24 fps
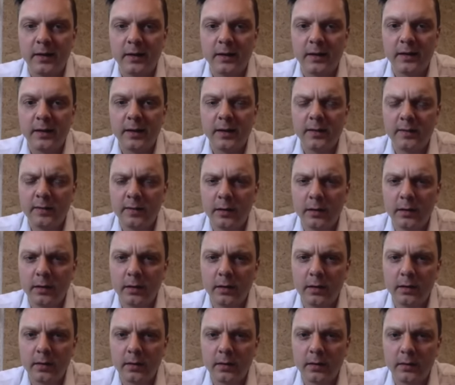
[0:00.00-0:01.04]
that's not
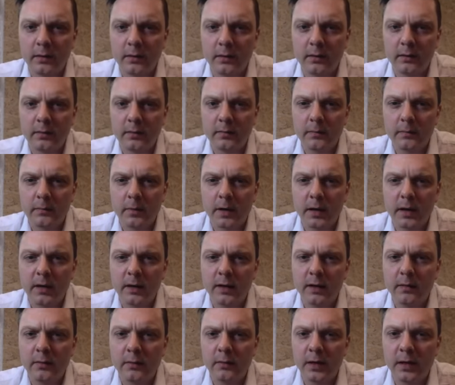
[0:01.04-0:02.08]
I
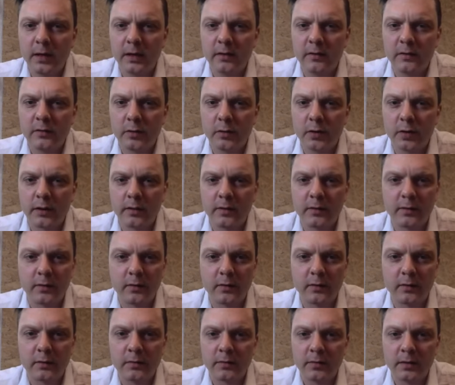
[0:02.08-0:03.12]
didn't really enjoy it.
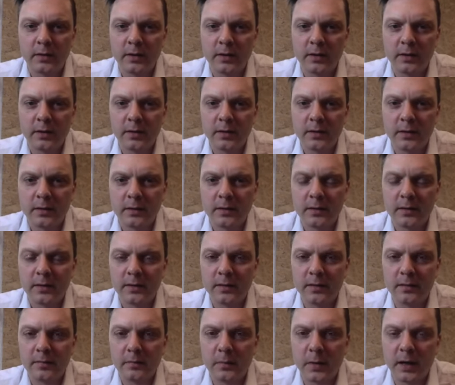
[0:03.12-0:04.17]
So
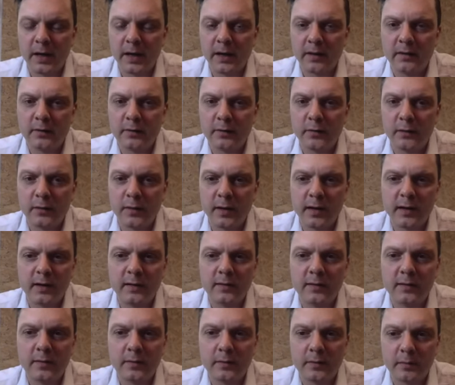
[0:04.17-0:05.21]
my answer to that
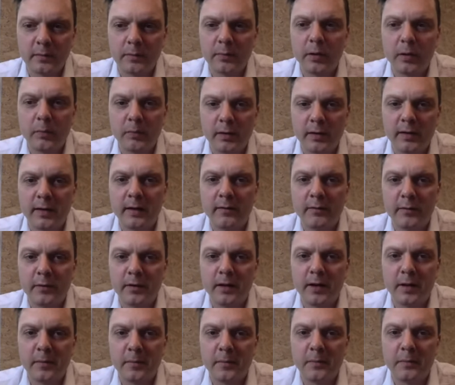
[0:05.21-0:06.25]
is probably never.
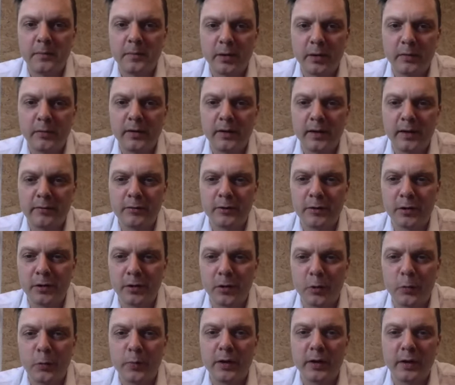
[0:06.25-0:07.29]
I'm probably never going to
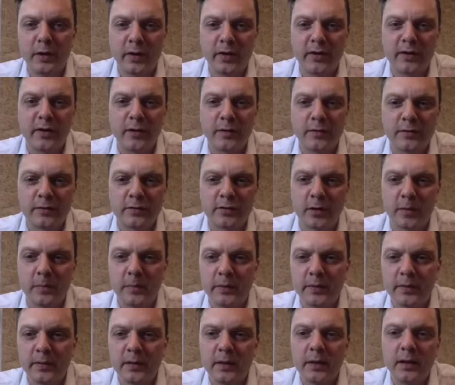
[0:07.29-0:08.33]
open another coffee shop.
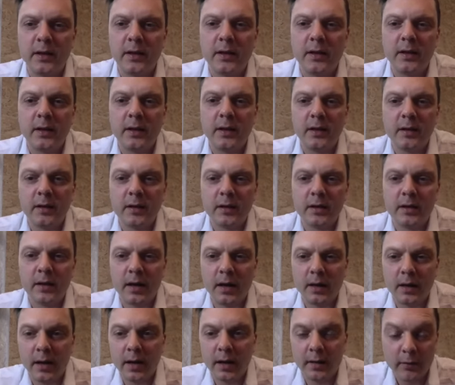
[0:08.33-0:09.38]

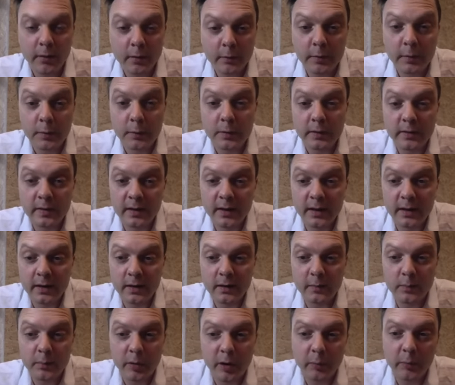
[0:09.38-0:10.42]
However, we did a
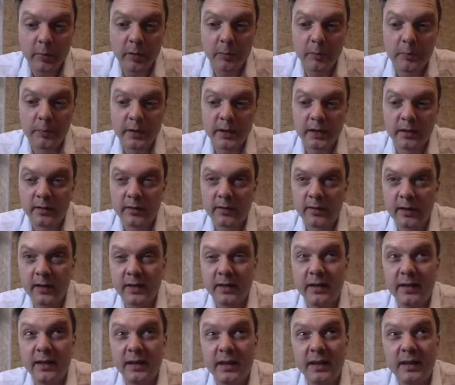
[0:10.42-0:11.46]
pop-up in
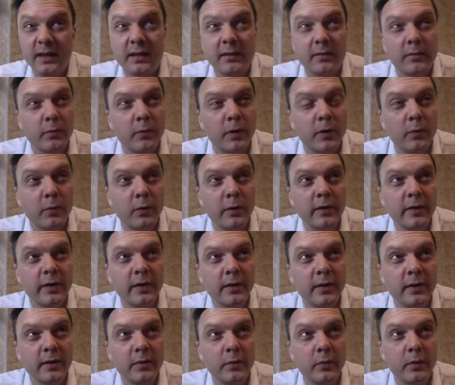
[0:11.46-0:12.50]
Sydney. When was it?
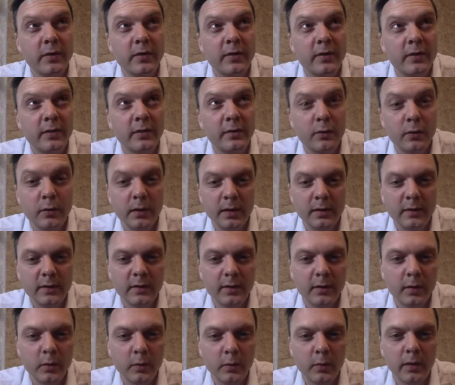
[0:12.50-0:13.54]
It was 2 years
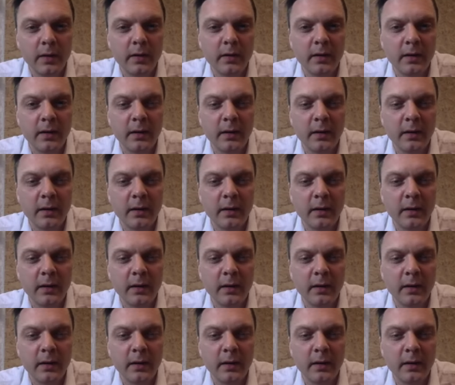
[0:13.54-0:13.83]
ago when